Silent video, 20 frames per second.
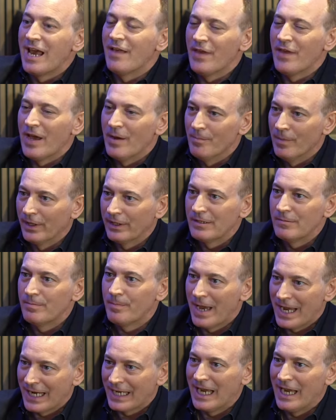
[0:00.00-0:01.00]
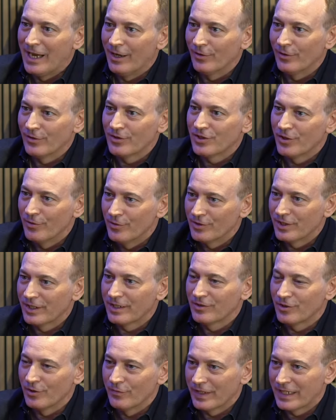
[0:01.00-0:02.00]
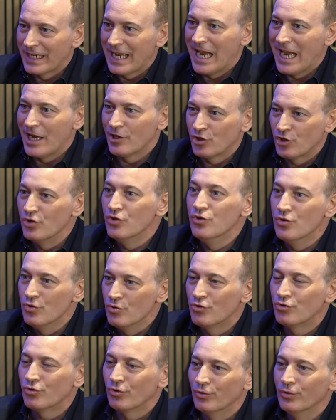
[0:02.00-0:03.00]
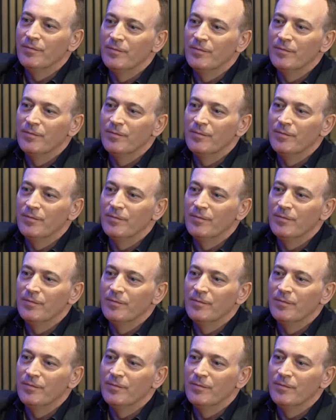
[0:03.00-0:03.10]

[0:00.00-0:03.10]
that money back out. So it was a sort of a cash neutral